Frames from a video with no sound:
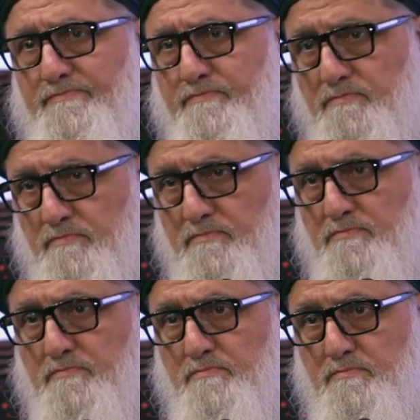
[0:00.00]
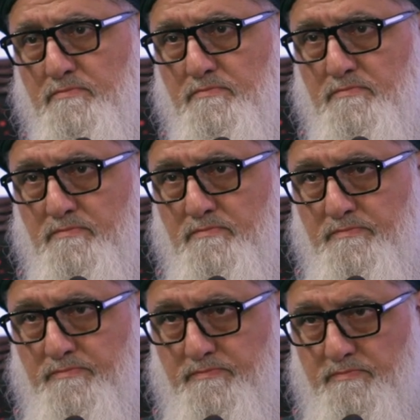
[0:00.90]

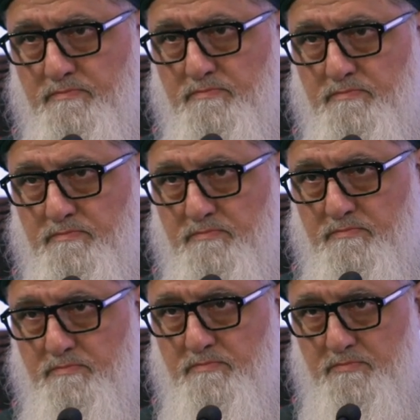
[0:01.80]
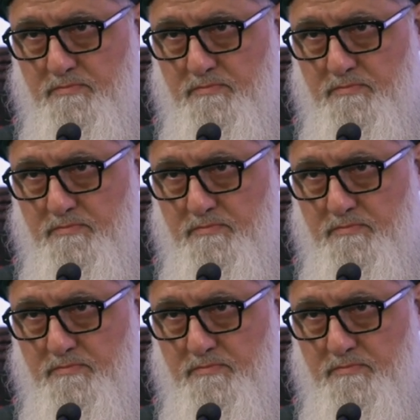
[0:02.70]
[no speech]